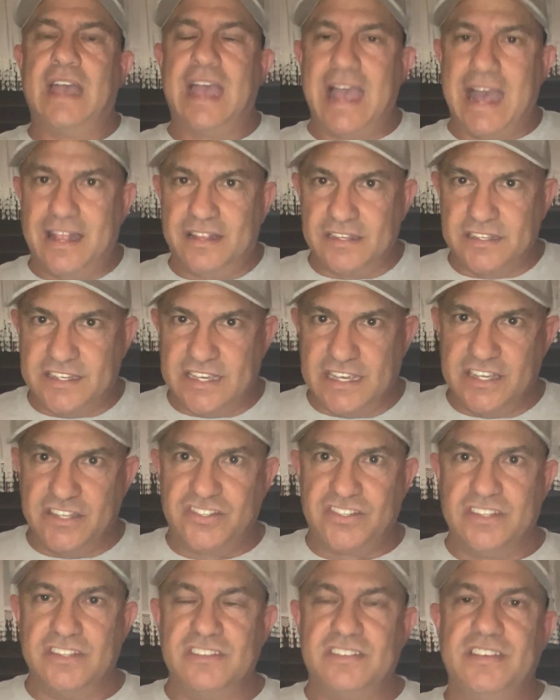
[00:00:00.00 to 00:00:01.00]

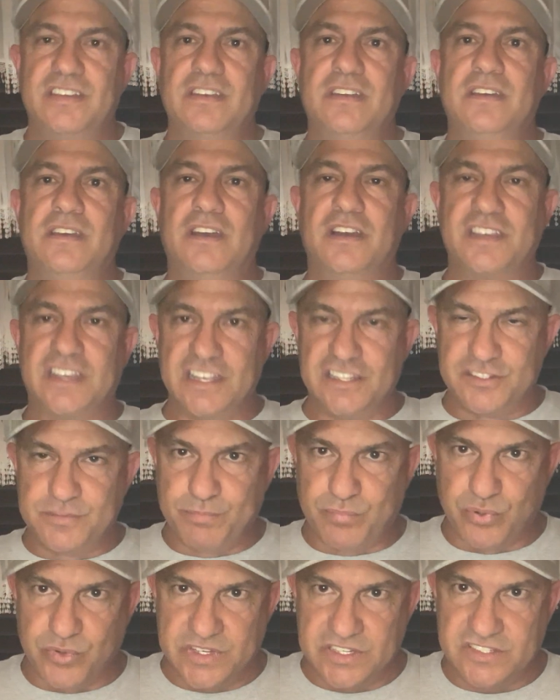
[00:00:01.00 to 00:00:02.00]
allegations
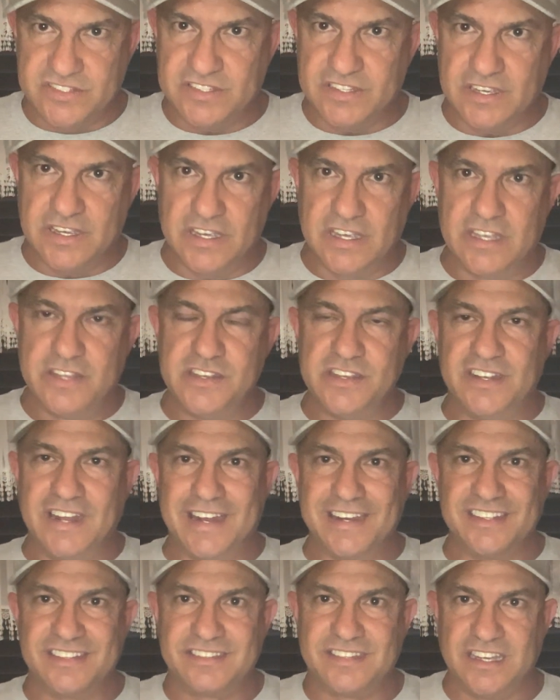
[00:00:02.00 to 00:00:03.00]
against priests in the
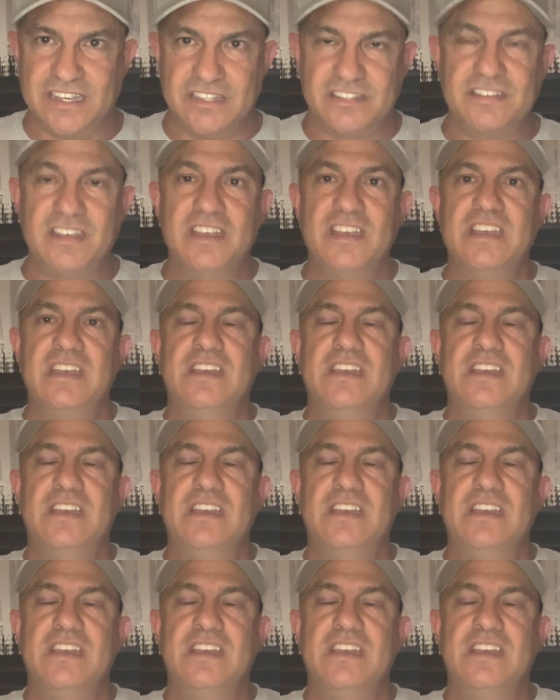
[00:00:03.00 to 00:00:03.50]
United States,